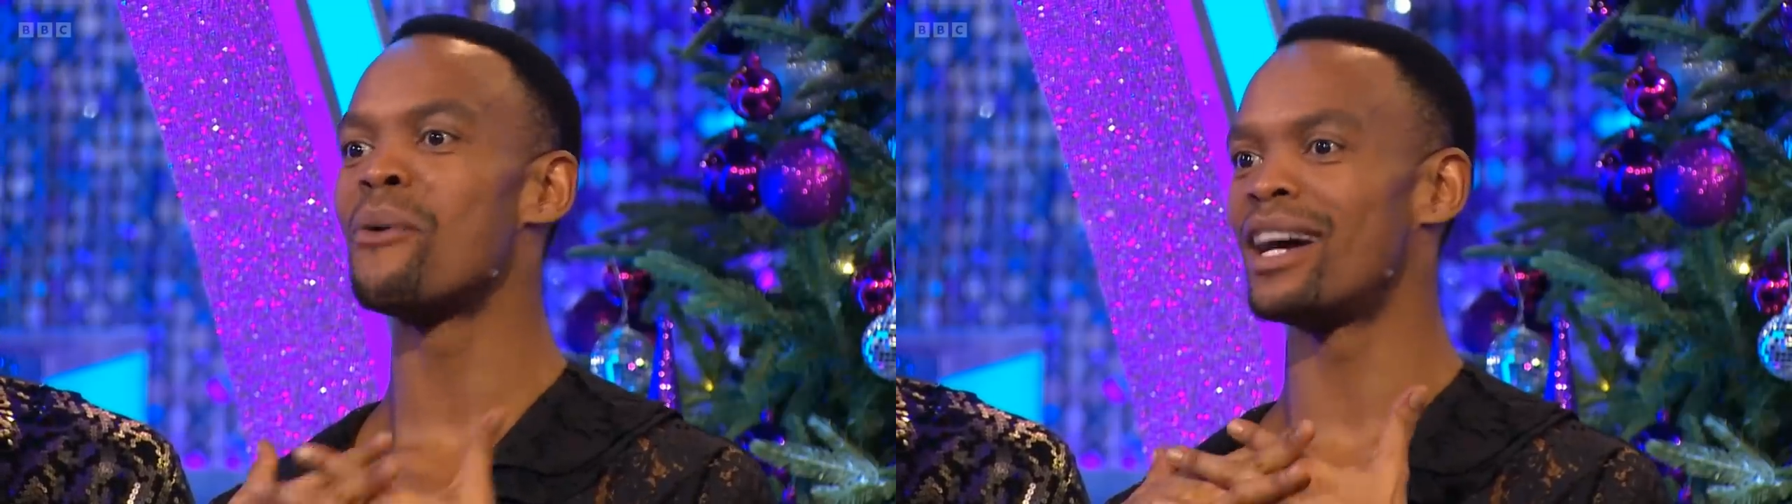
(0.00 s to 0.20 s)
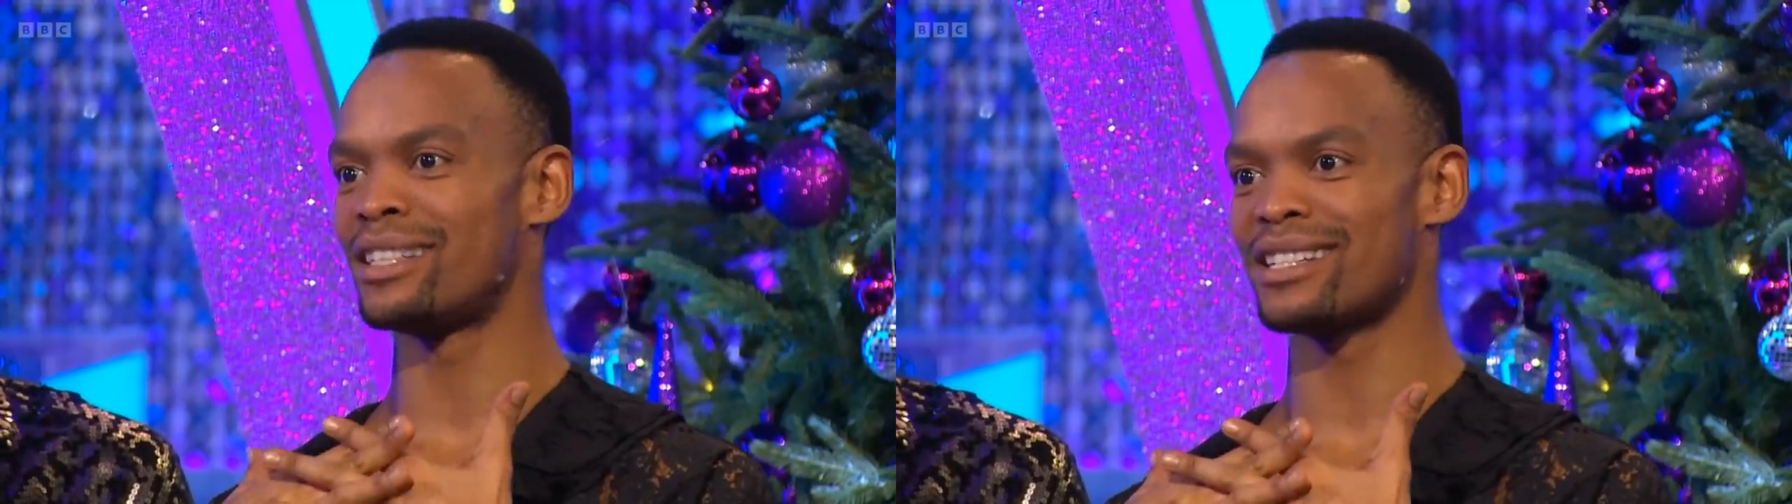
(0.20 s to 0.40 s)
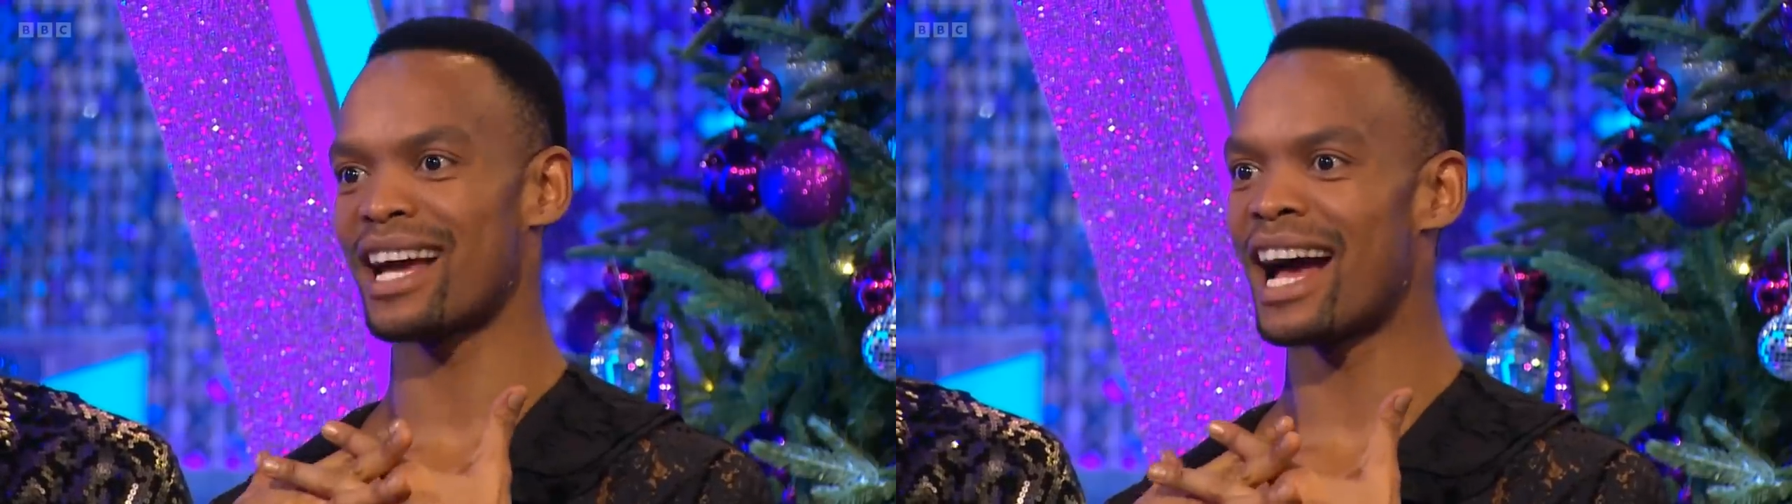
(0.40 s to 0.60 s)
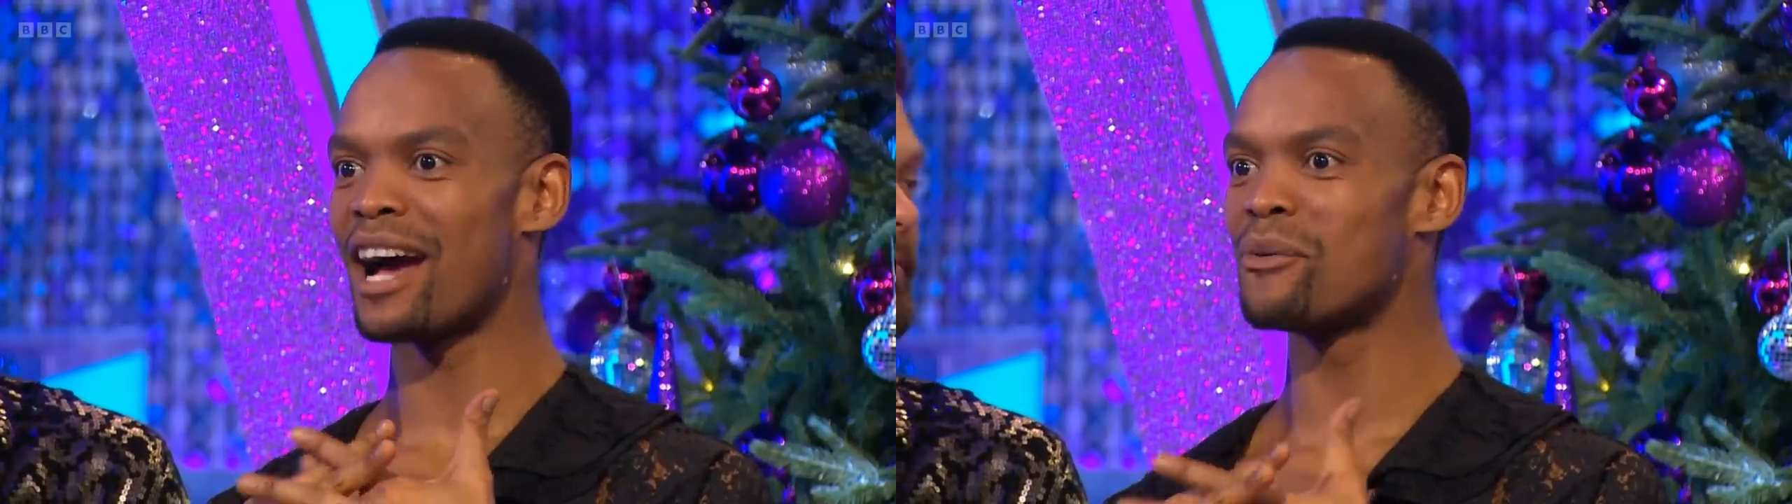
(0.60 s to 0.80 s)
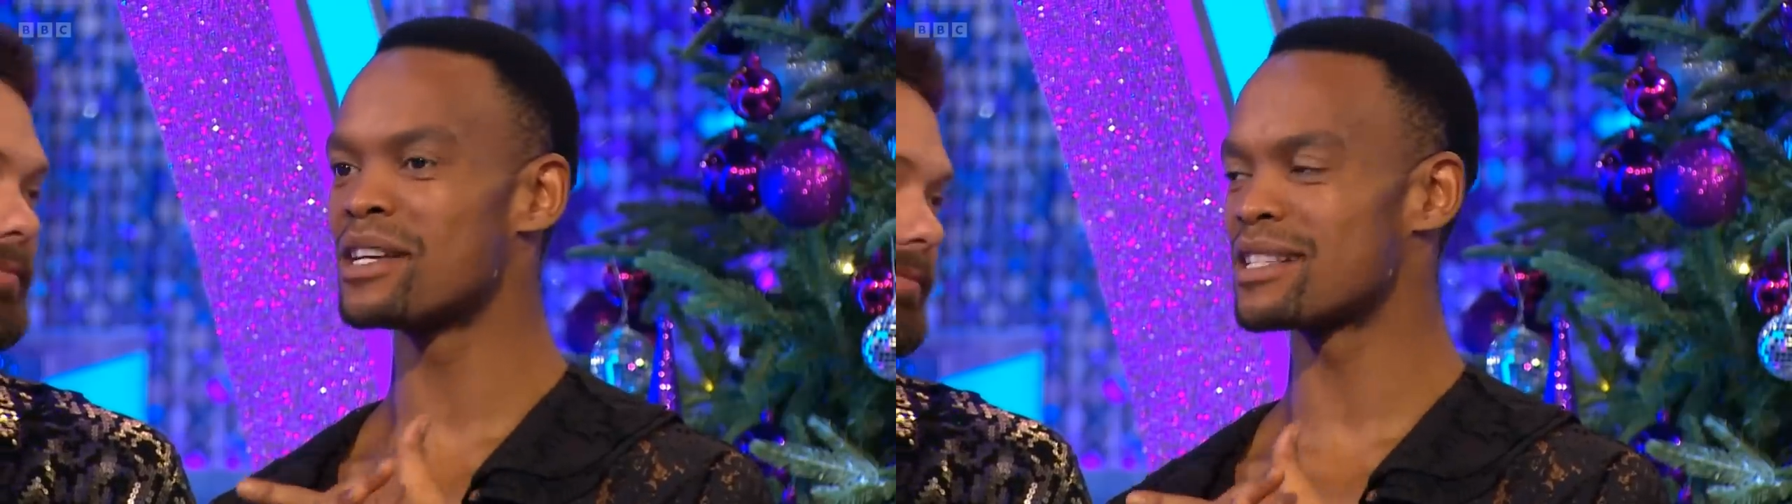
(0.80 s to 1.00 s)
what?
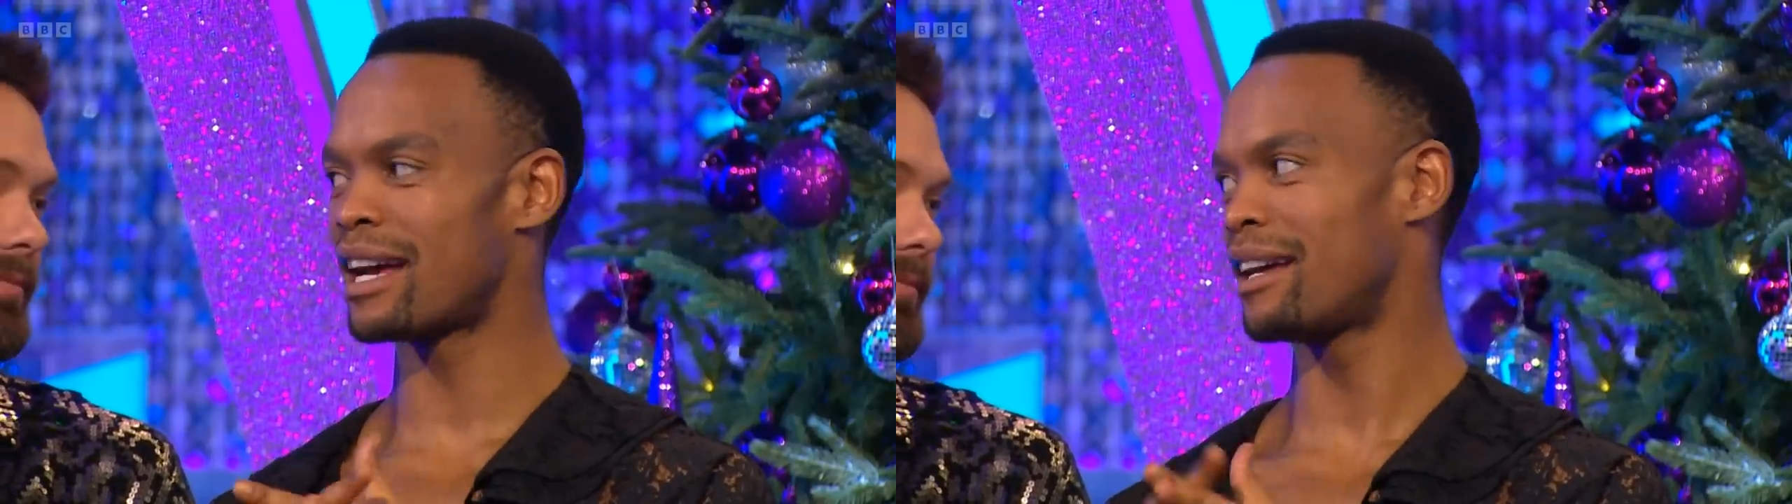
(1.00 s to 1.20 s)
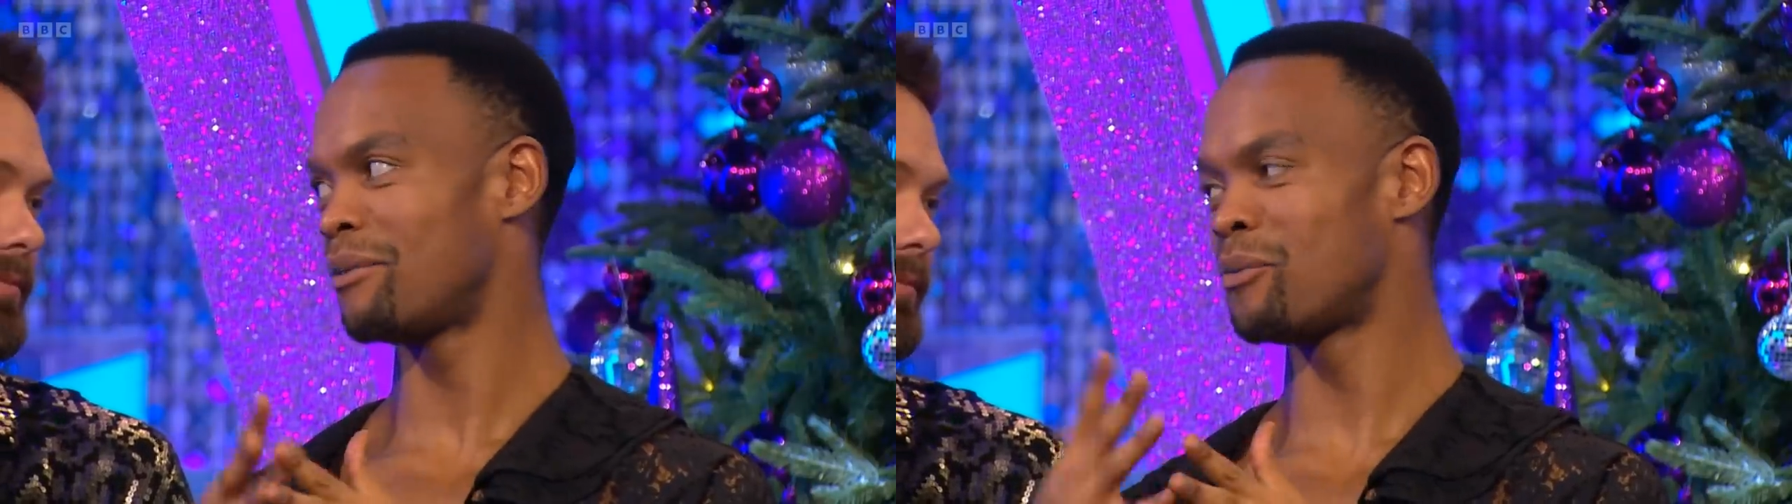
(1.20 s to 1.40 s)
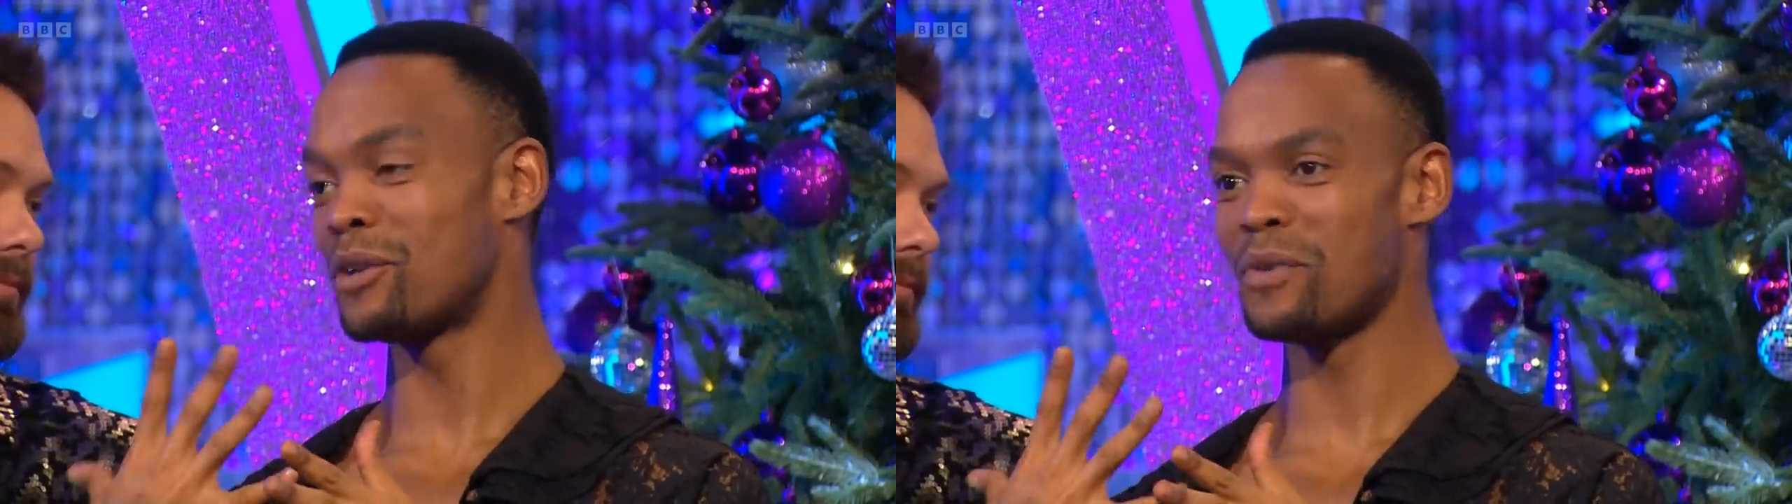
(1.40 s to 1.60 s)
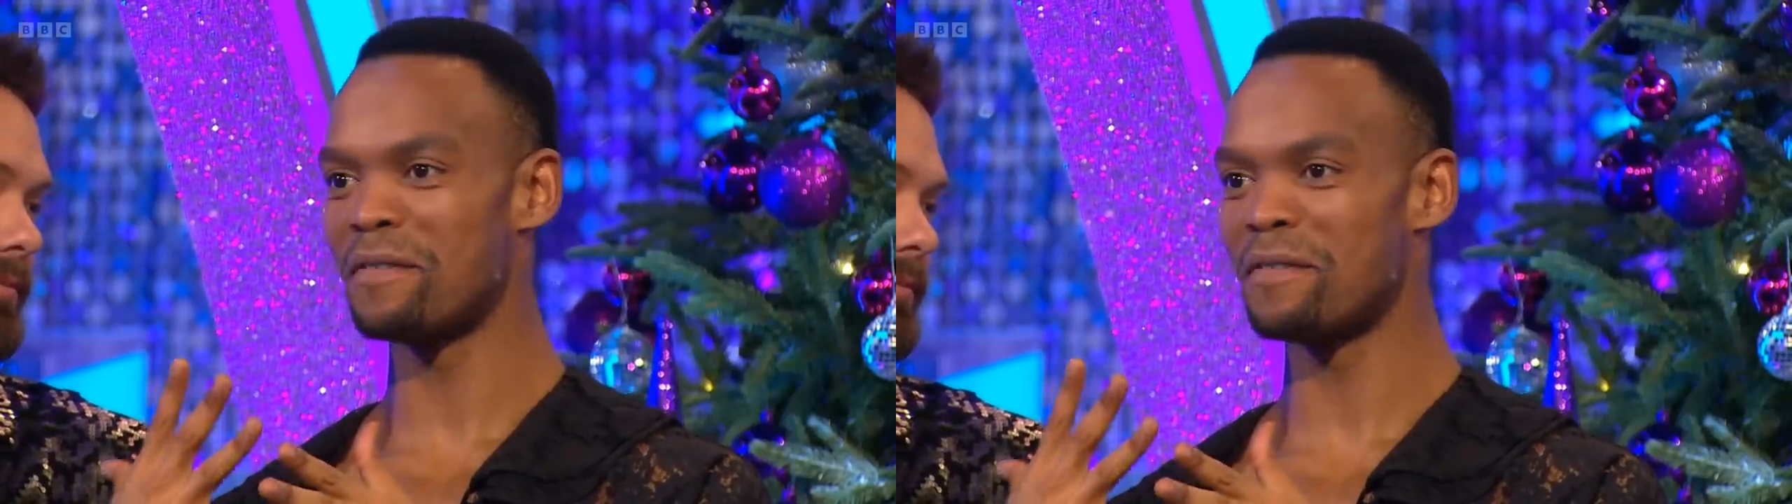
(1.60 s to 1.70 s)
When we